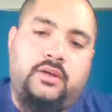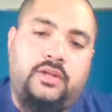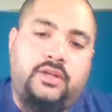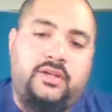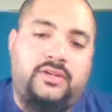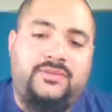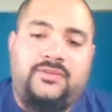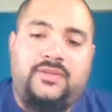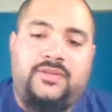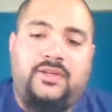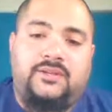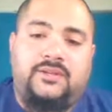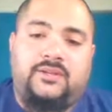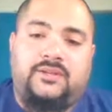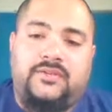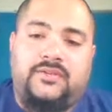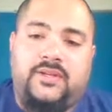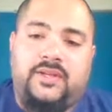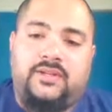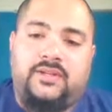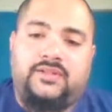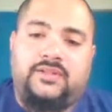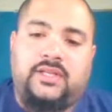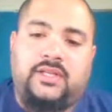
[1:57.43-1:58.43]
"He needs things
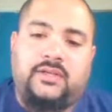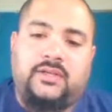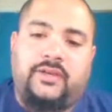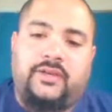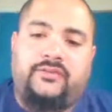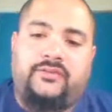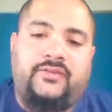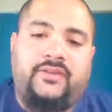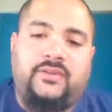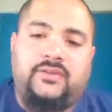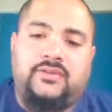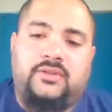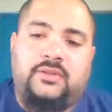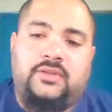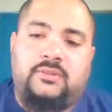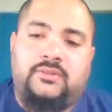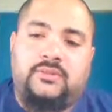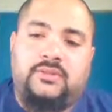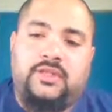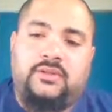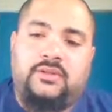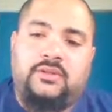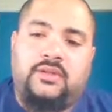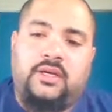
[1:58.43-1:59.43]
fixed, so I fixed
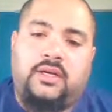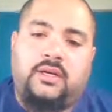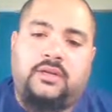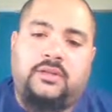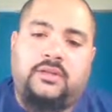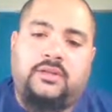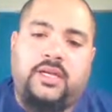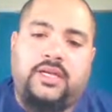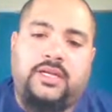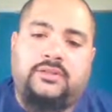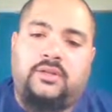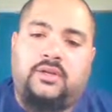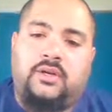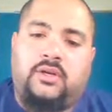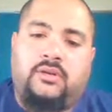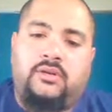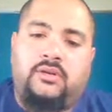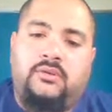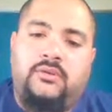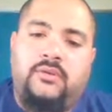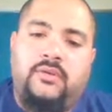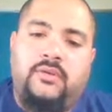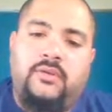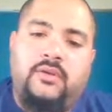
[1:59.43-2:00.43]
them," says Connor. "That's
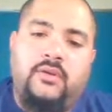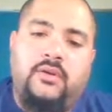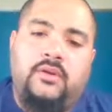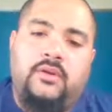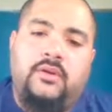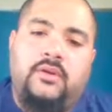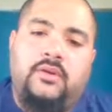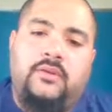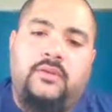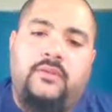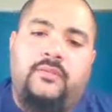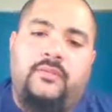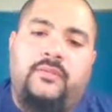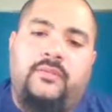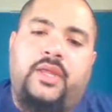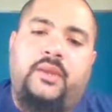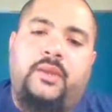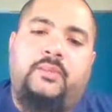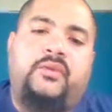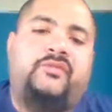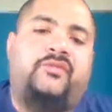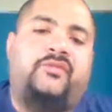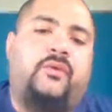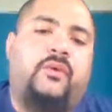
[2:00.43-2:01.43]
all."
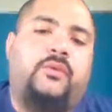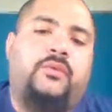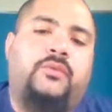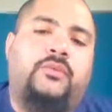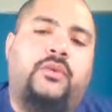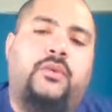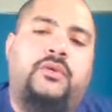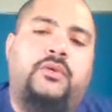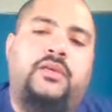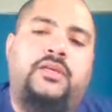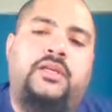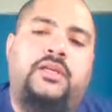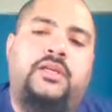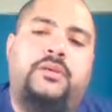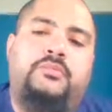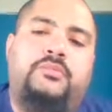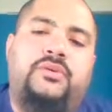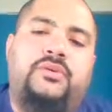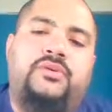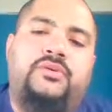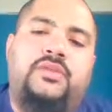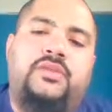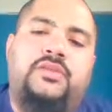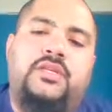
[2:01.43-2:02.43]
Then before Roland
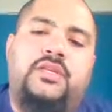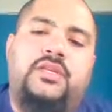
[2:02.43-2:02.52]
can push